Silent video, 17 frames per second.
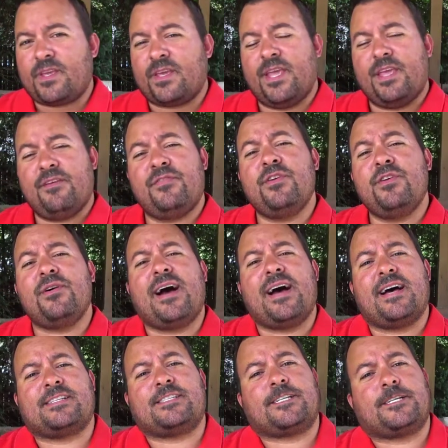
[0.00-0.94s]
If you
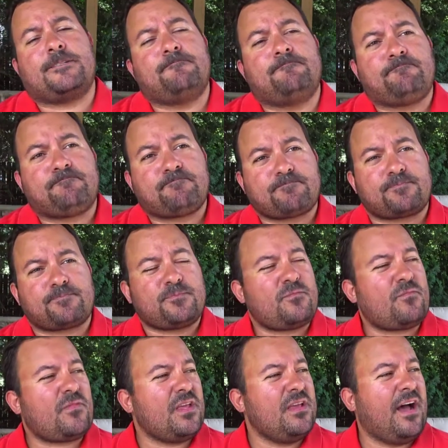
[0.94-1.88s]
ask
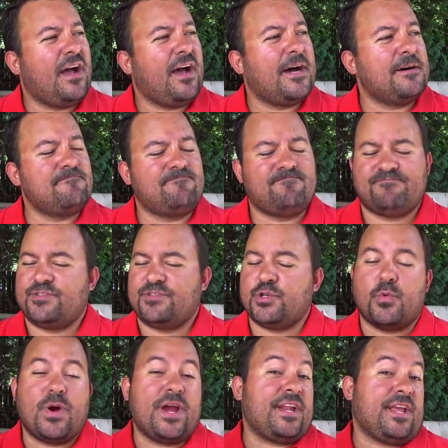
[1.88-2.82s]

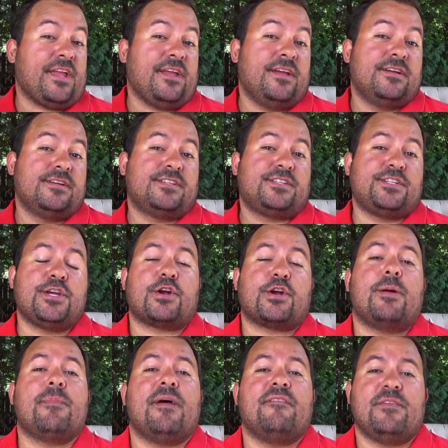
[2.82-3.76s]
20
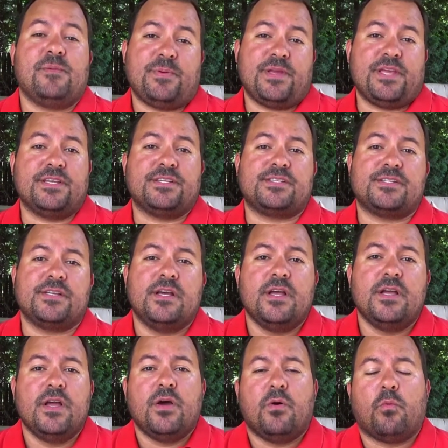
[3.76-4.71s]
CRM MVPs
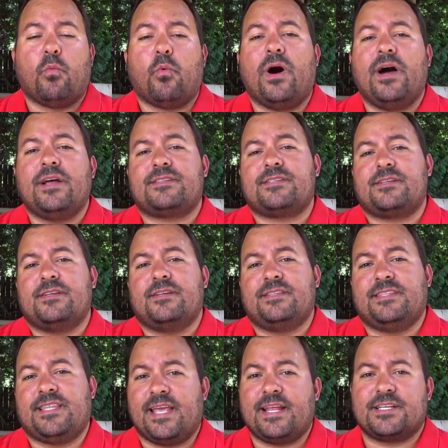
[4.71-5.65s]
what
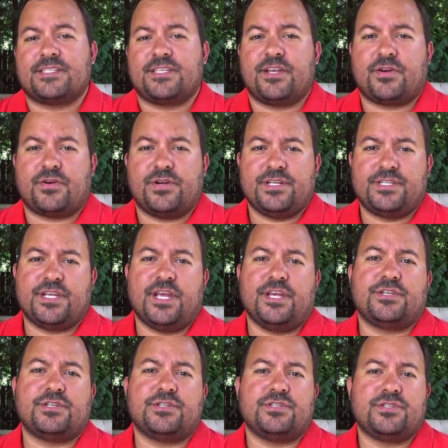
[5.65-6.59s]
data
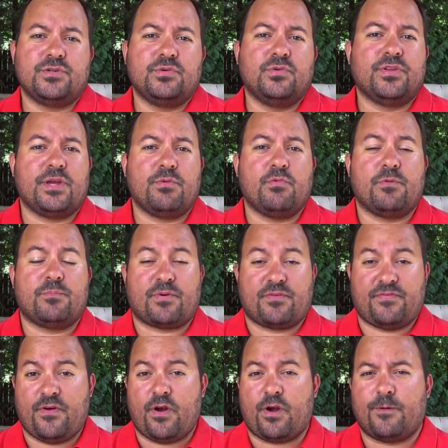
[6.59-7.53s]
synchronization tool they would
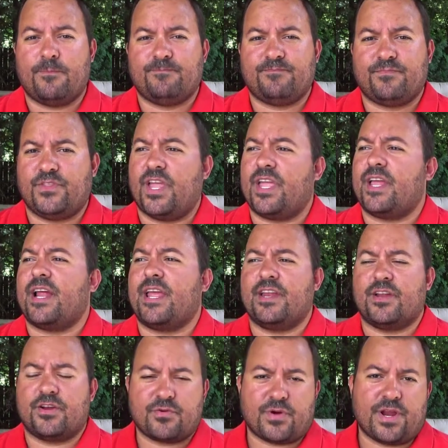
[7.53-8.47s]
prefer, data
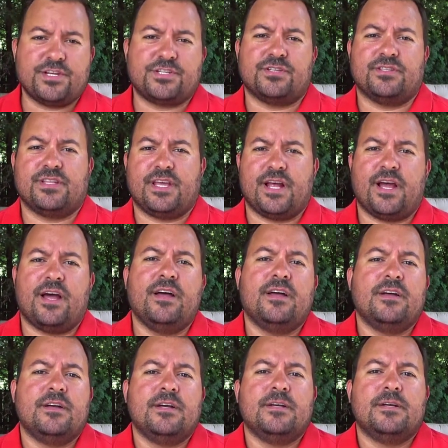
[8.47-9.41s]
integration, data
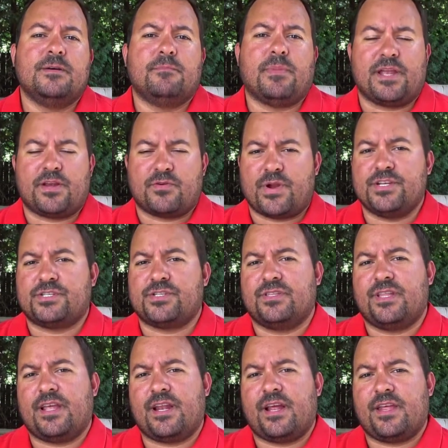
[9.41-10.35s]

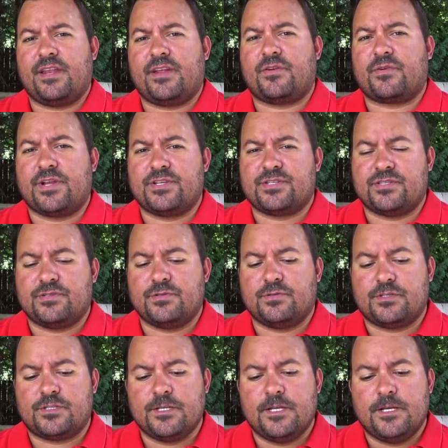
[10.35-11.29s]
migration, data integration
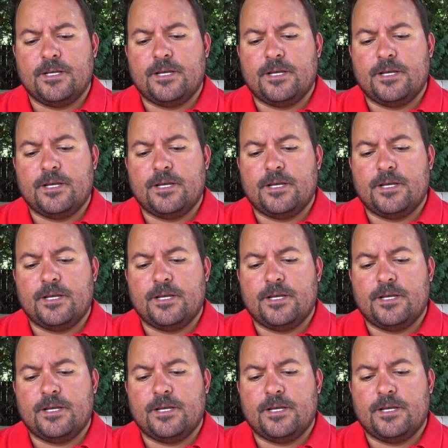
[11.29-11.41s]
tools,